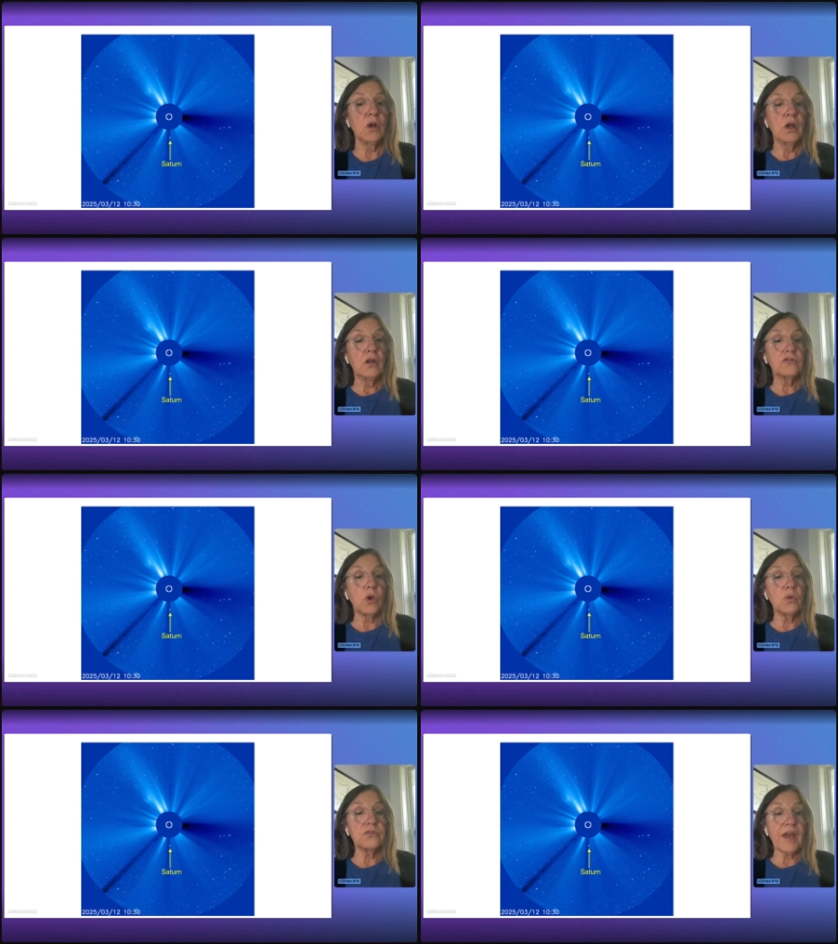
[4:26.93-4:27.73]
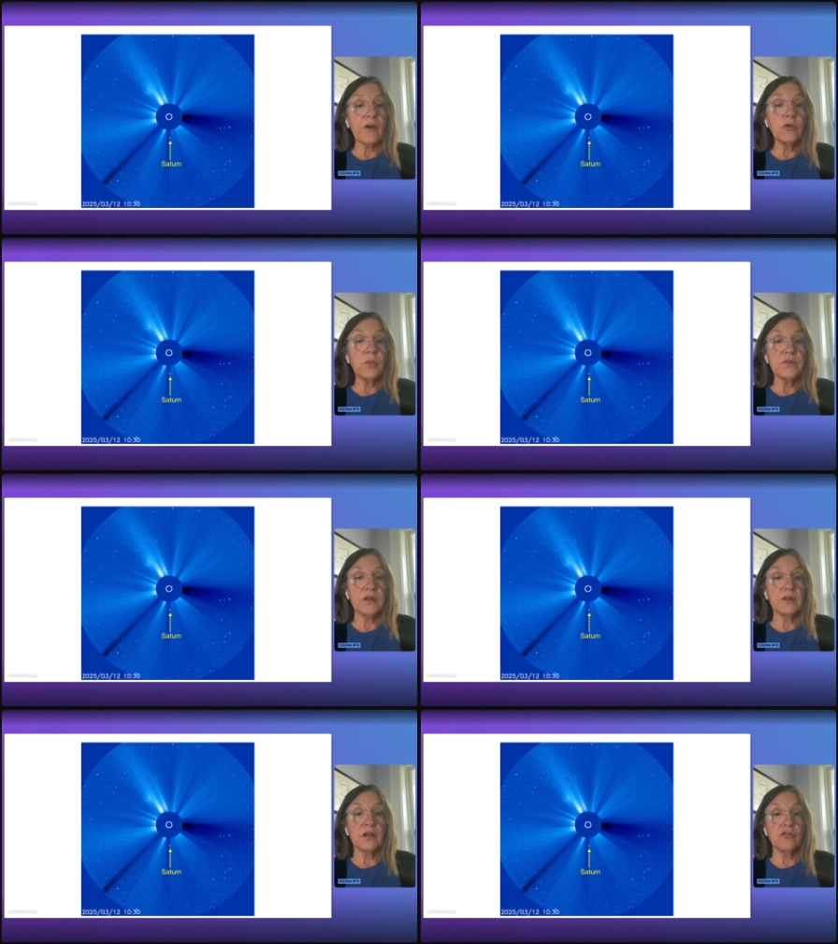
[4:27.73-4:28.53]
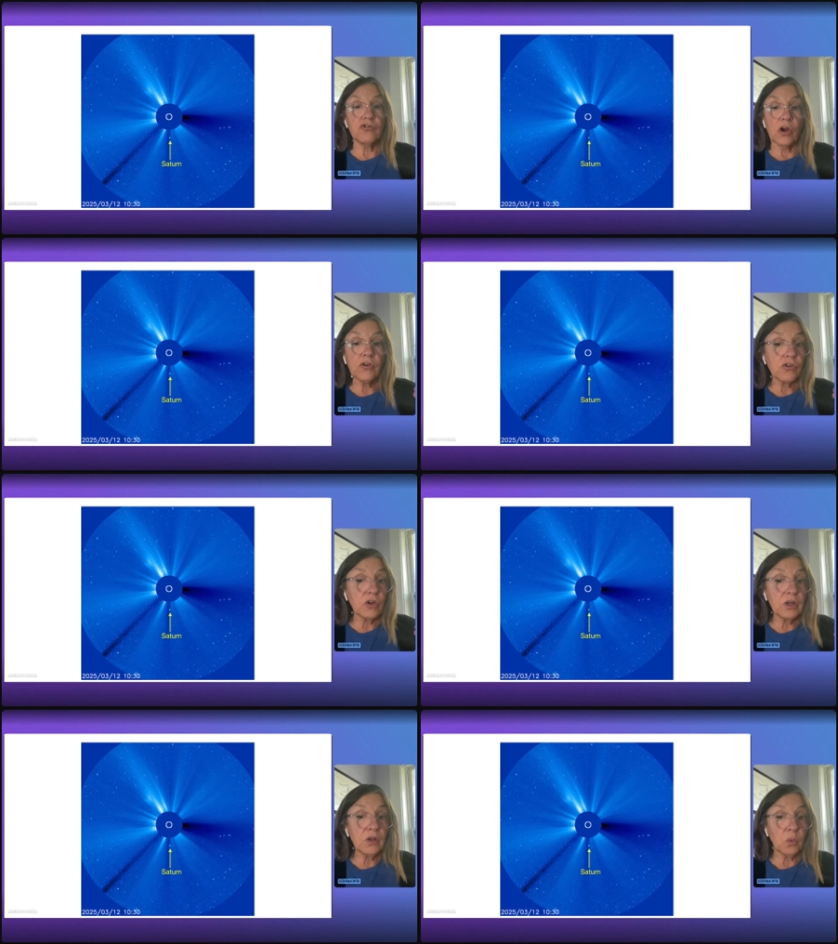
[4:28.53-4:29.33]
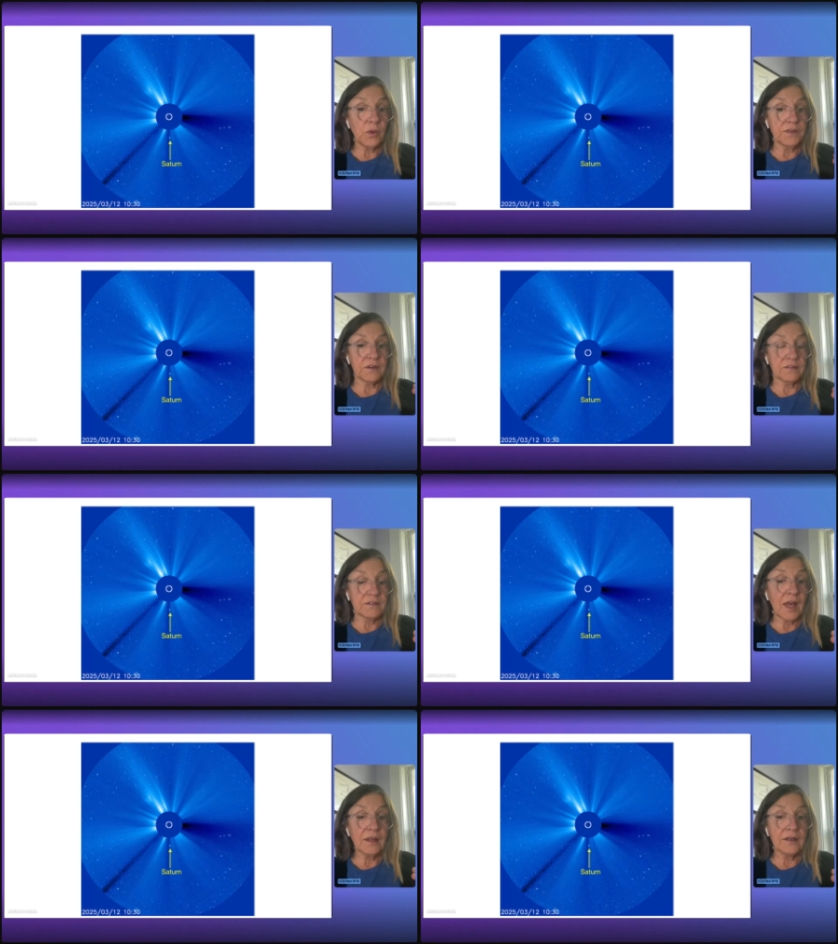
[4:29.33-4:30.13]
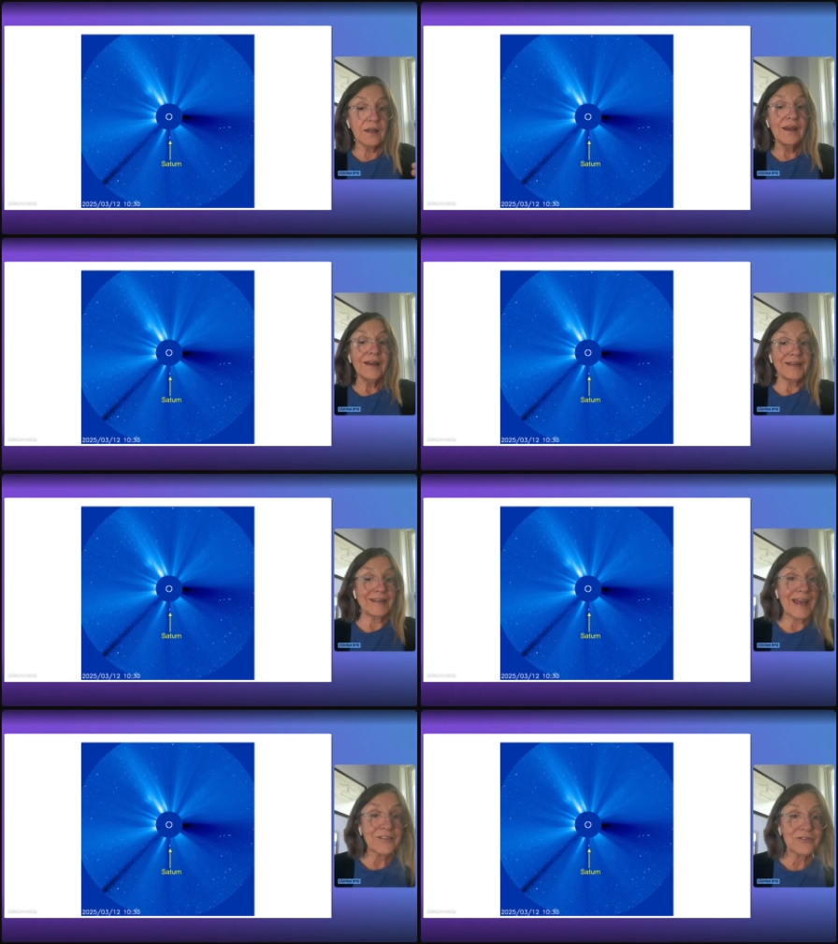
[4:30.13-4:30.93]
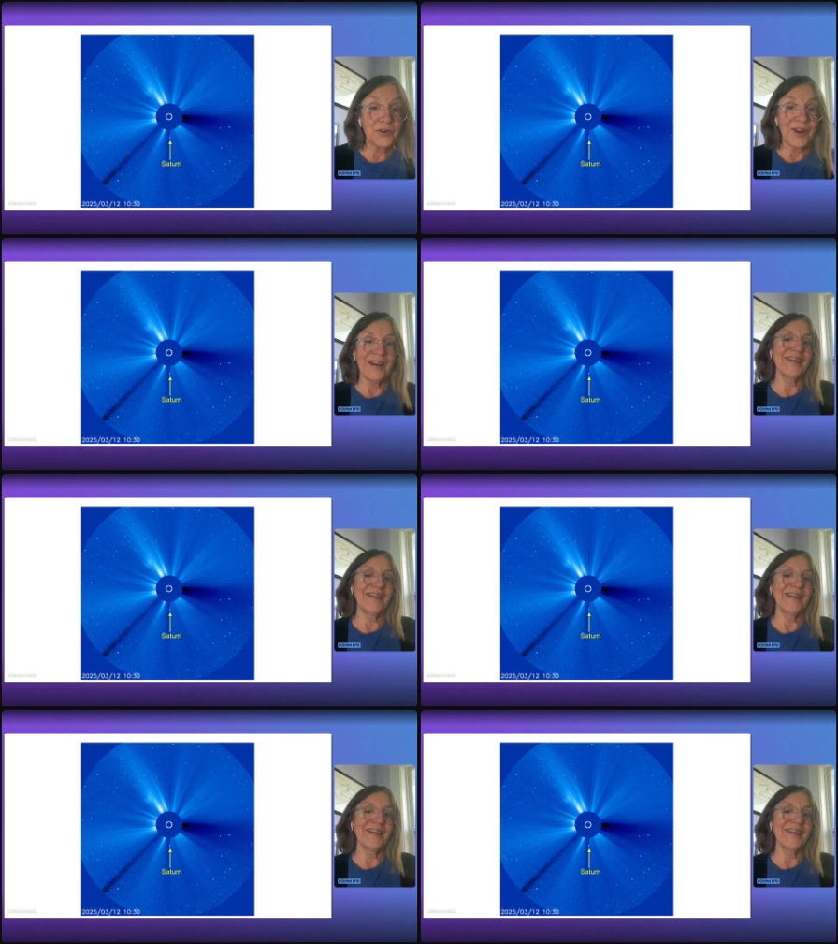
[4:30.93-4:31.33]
So Saturn was in conjunction with the sun yesterday,